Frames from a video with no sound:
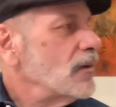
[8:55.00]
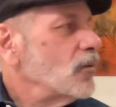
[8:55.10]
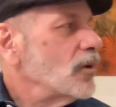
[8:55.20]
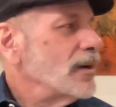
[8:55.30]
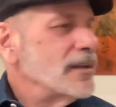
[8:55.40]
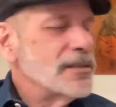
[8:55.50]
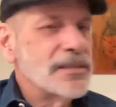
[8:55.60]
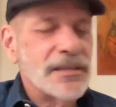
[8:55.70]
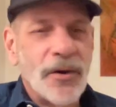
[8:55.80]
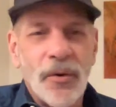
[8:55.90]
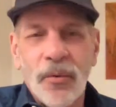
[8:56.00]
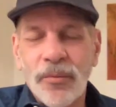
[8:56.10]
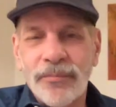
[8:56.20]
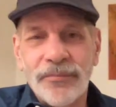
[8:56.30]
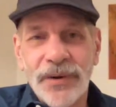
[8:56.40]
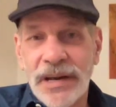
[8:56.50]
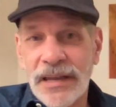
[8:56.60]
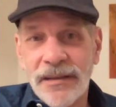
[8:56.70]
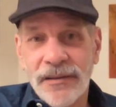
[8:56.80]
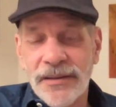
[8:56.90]
Or it's so
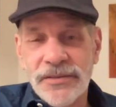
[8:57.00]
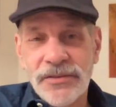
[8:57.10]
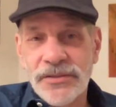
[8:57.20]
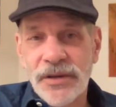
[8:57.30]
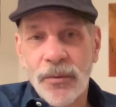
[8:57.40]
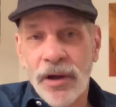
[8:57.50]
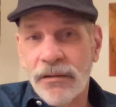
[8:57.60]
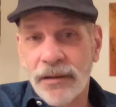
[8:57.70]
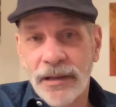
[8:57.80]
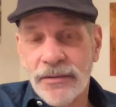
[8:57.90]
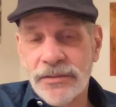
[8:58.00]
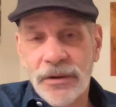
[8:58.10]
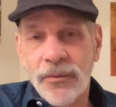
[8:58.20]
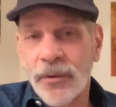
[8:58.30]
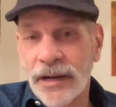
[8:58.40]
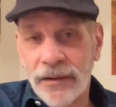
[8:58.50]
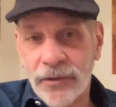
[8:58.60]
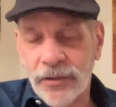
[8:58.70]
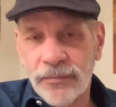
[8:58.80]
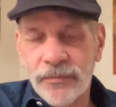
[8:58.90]
ridiculous or so ugly or so
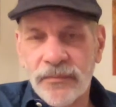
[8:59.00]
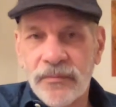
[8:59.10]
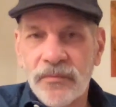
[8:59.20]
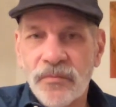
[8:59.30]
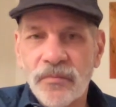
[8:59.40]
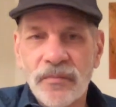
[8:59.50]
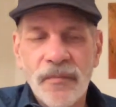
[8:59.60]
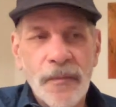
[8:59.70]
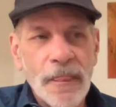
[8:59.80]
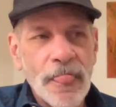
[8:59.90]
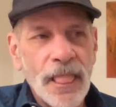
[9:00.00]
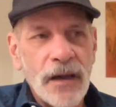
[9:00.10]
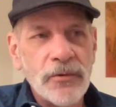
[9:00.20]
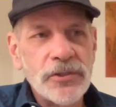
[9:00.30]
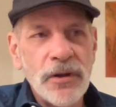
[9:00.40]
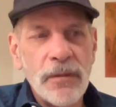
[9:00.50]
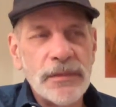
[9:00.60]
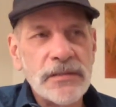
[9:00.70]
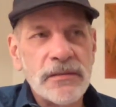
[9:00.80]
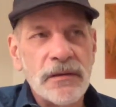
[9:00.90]
whatever. Our
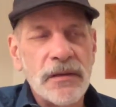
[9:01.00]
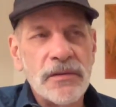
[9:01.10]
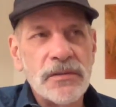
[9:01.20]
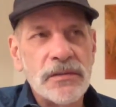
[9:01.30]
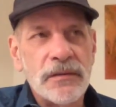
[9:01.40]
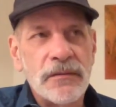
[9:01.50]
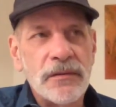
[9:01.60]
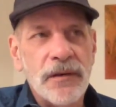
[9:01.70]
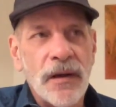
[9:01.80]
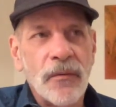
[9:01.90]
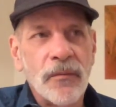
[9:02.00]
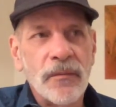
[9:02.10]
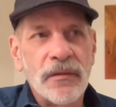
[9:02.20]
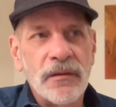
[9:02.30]
job is, is to, you know,